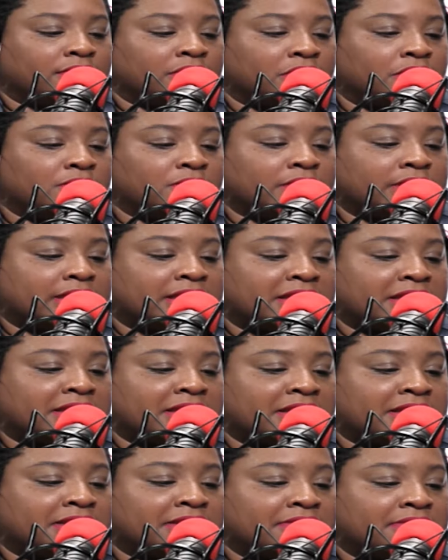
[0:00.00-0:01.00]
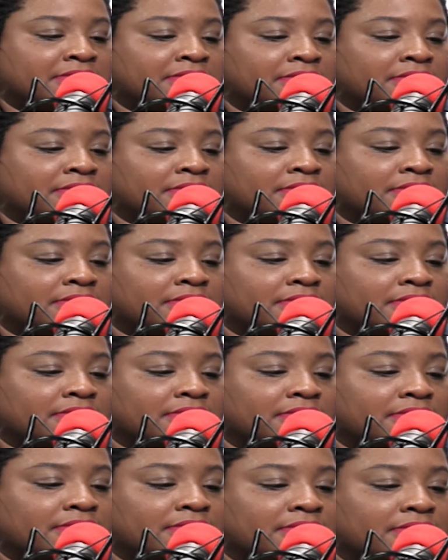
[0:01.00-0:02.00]
You can
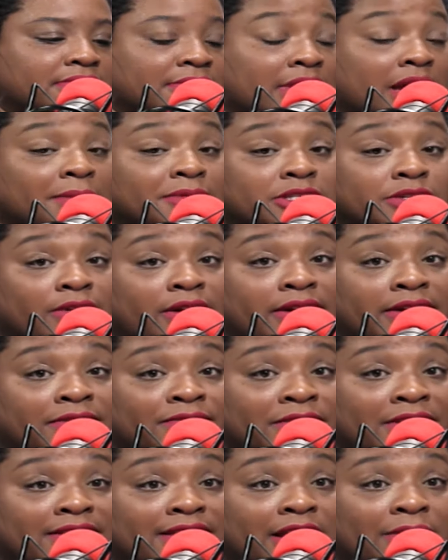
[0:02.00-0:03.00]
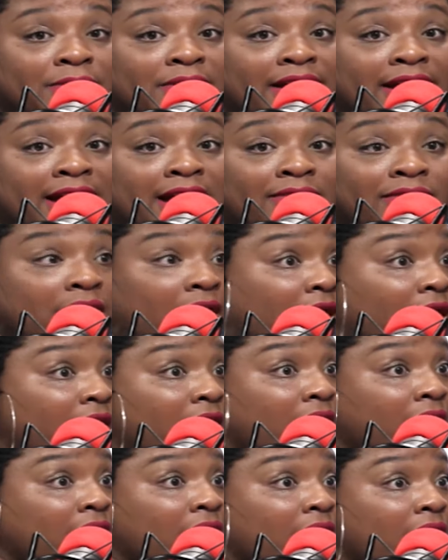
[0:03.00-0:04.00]
come to our event that we're having.
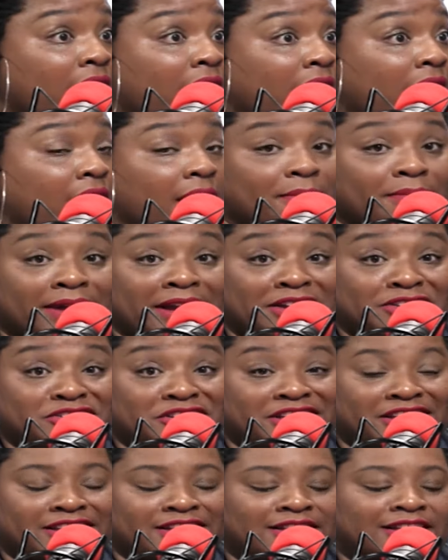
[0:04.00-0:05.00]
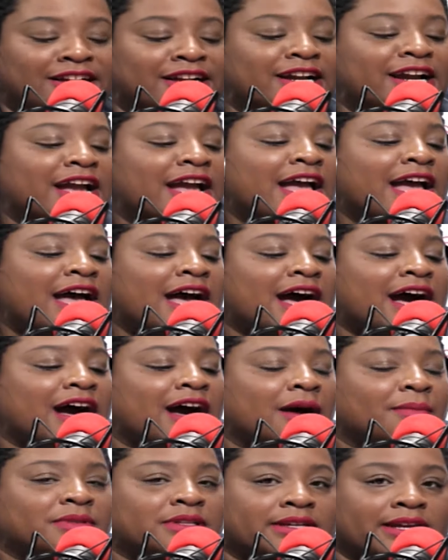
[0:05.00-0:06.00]
Major key alert.
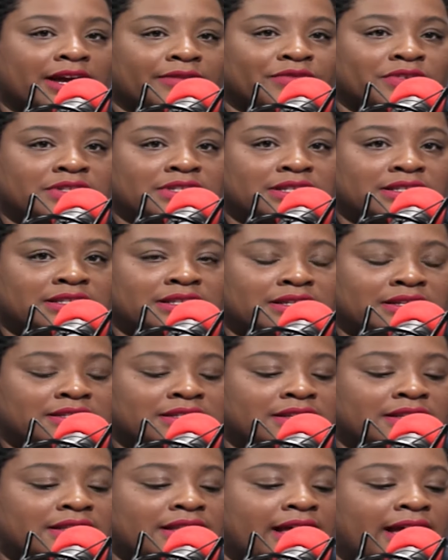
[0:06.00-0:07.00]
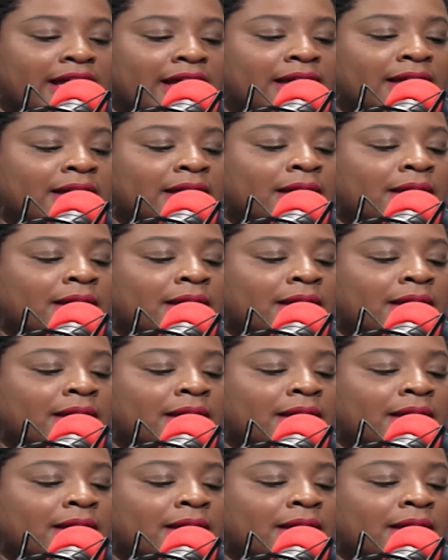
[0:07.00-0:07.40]
Look out for details on that.